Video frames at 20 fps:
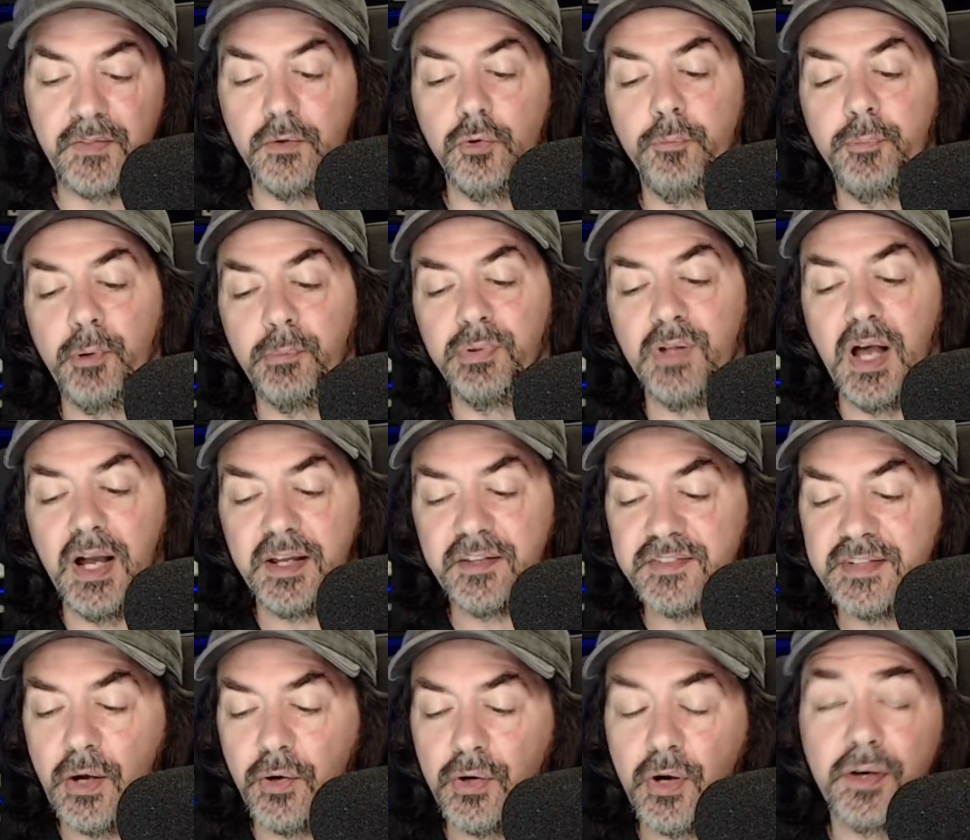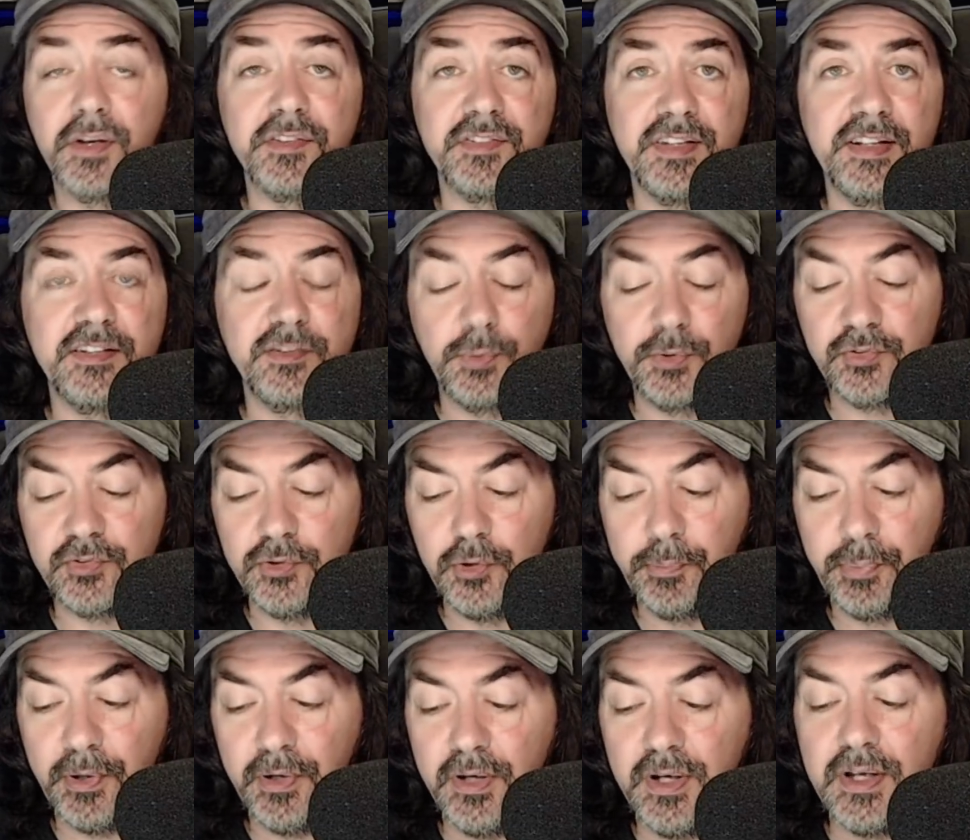The looper block is now called a 6-switch
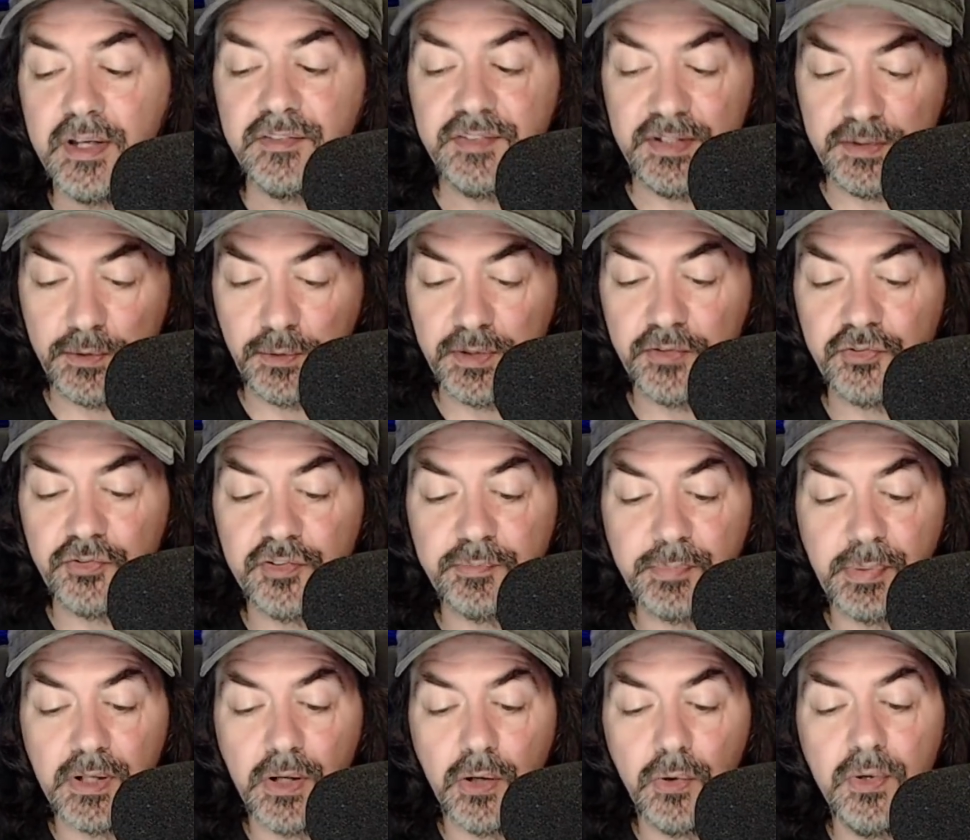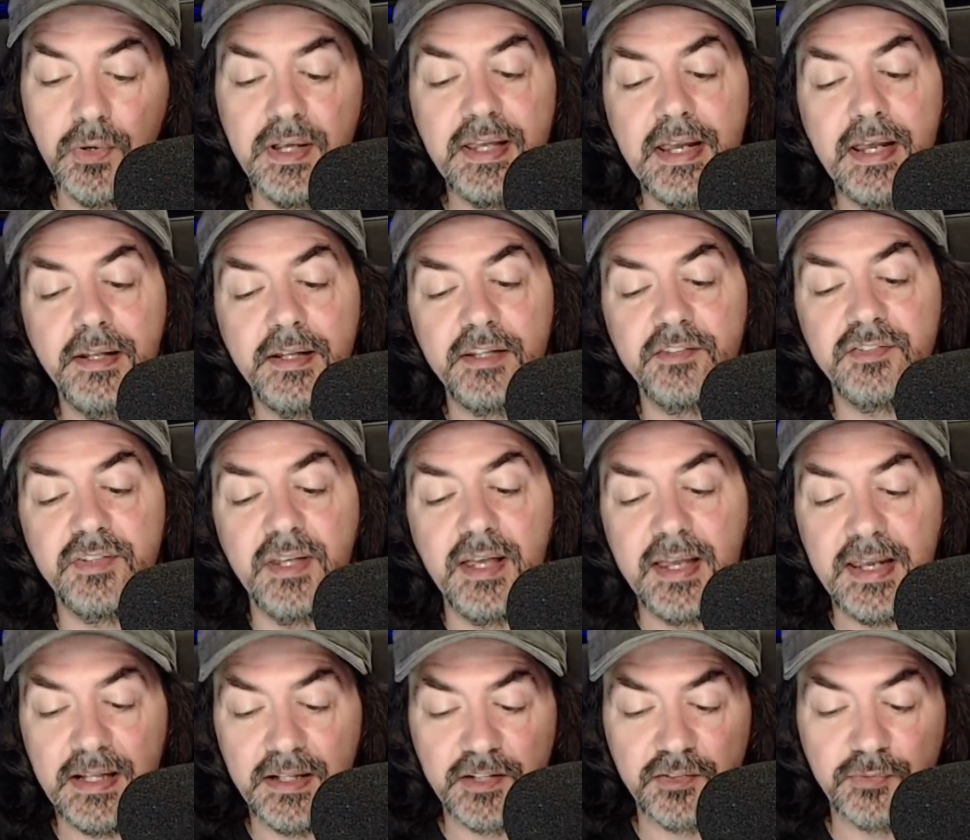looper. See known issues below. Helix